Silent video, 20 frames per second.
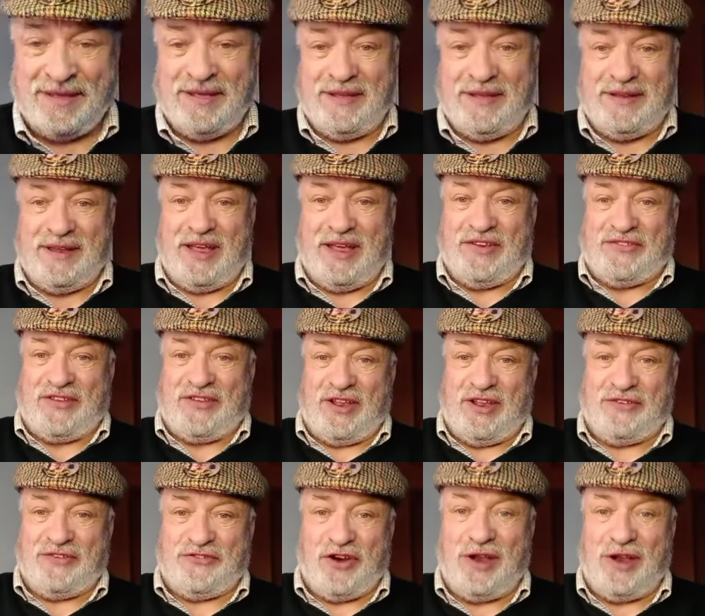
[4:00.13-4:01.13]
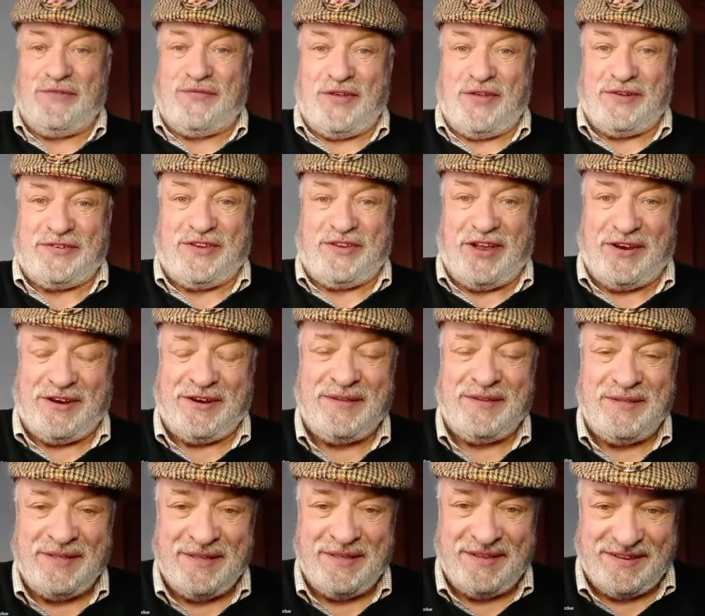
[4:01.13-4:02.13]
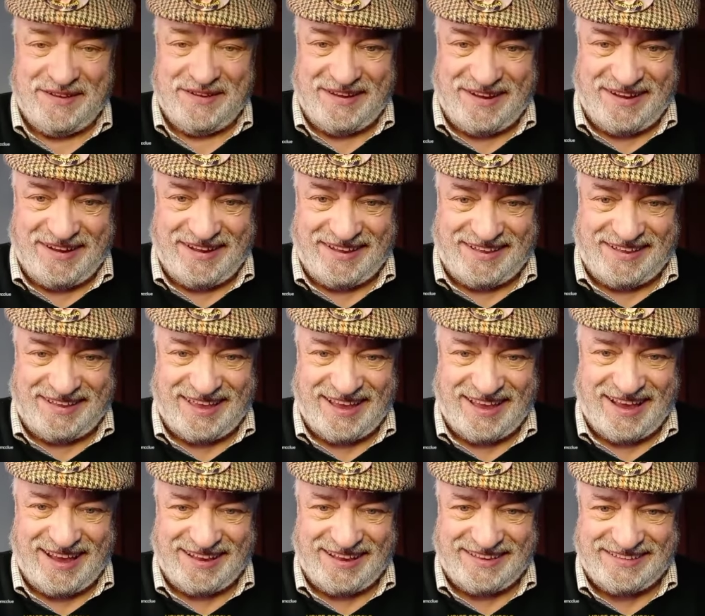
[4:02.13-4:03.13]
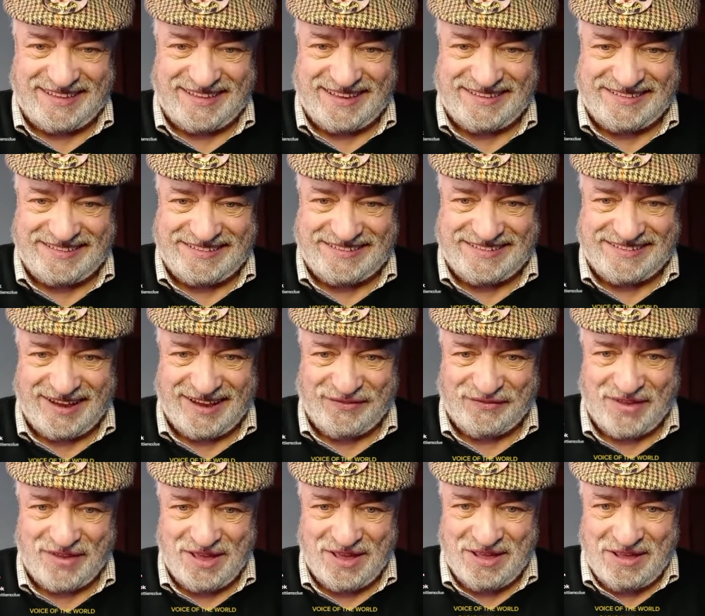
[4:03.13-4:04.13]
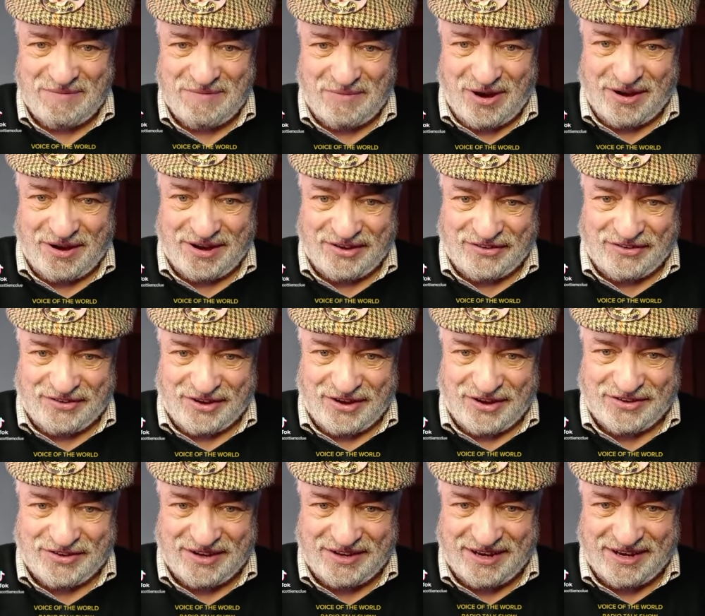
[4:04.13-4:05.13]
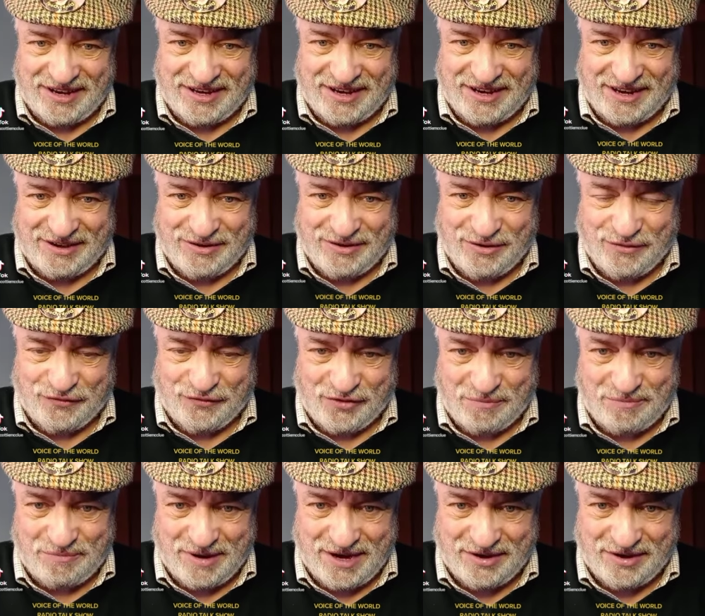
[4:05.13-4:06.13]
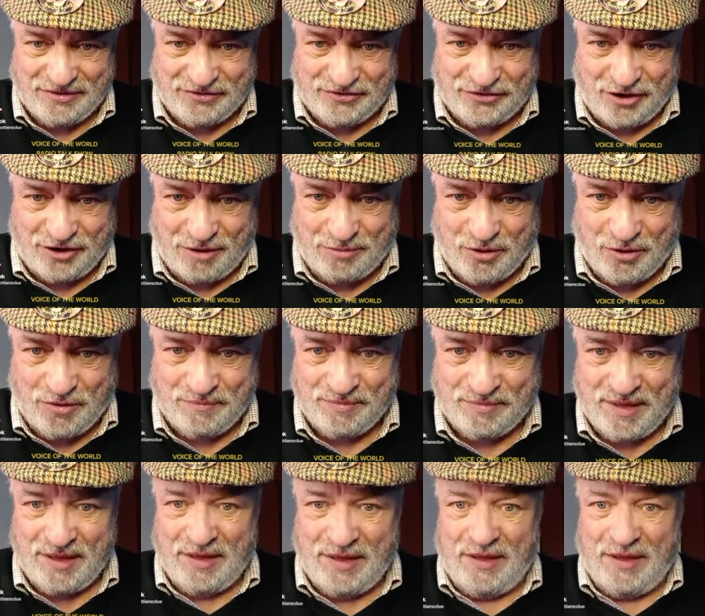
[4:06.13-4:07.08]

Yes, a uh, Drumfilter. Yes, that's the stuff. Morning, Scotty. Thank you from me and Tomo.